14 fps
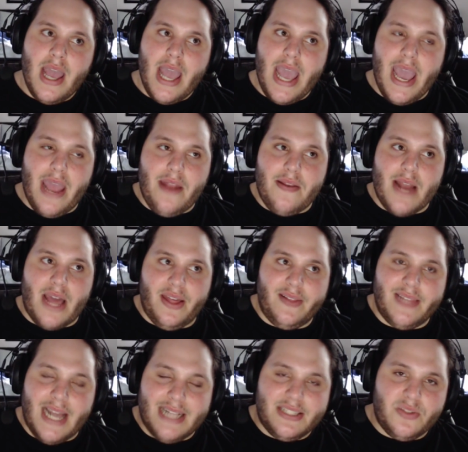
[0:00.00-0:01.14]
And I think
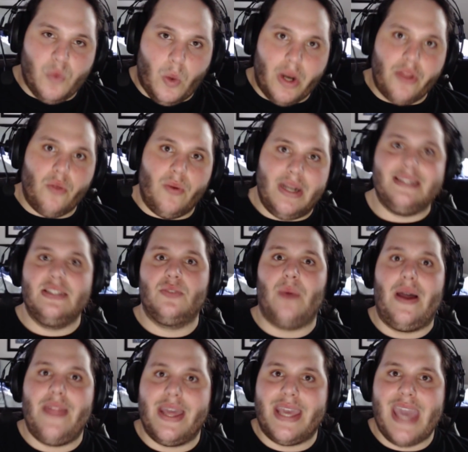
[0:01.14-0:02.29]
that's one of the reasons why
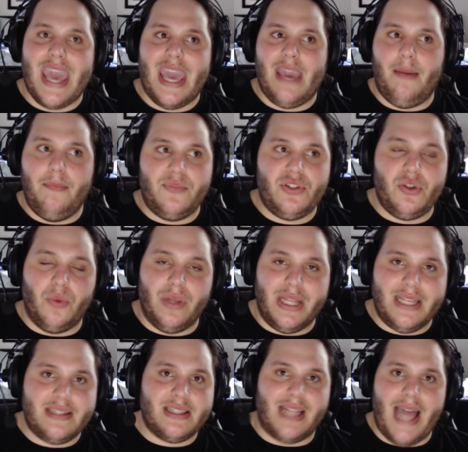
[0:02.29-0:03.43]
they came to
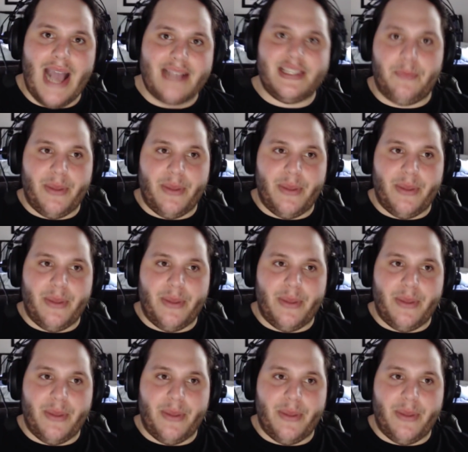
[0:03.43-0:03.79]
release Classic,